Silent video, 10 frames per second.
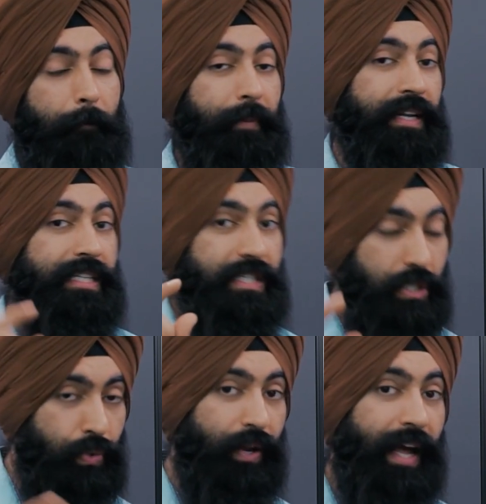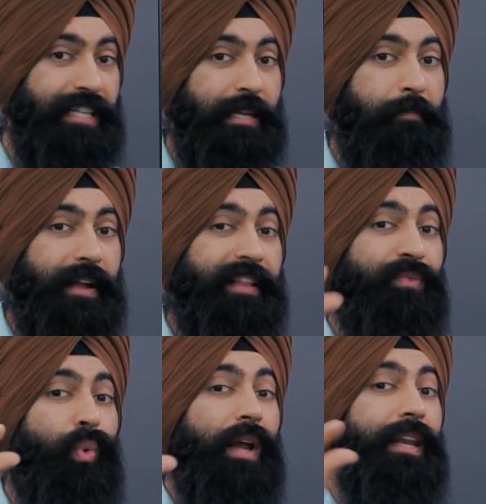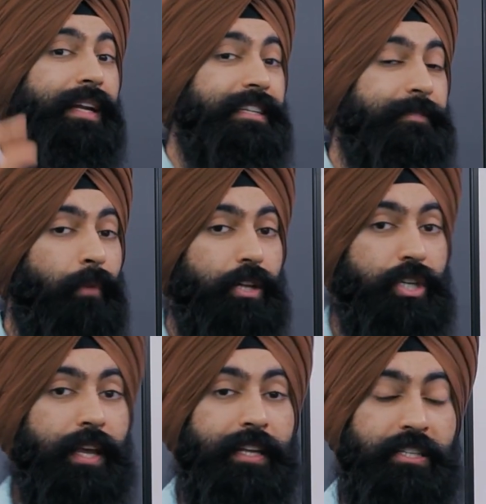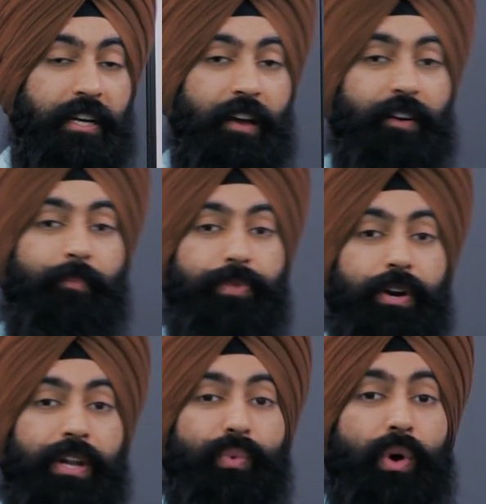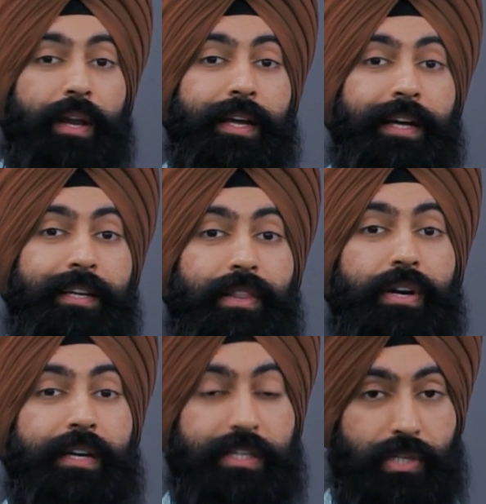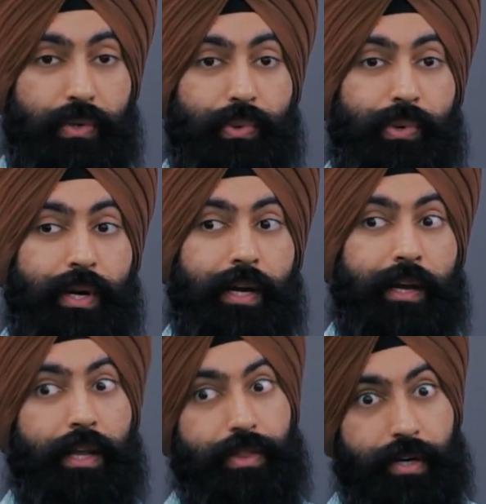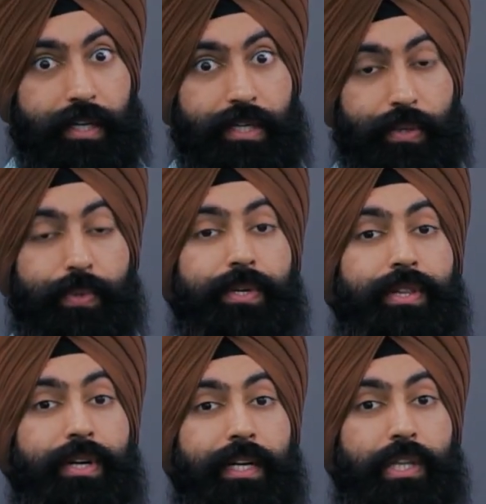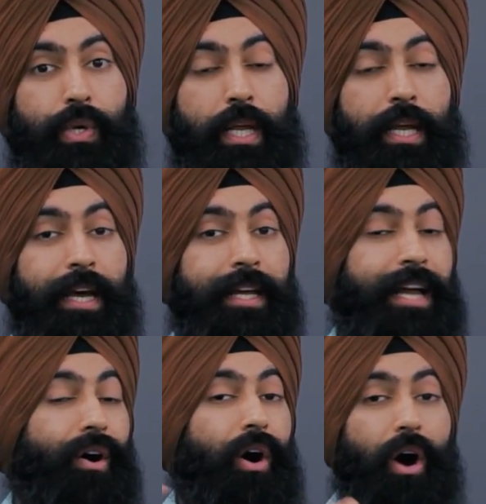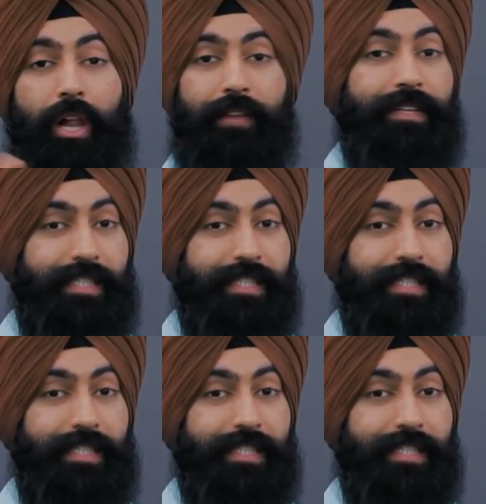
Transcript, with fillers: But as soon as you make that one little small change from 31 to 32 and 32 to 33, now all of a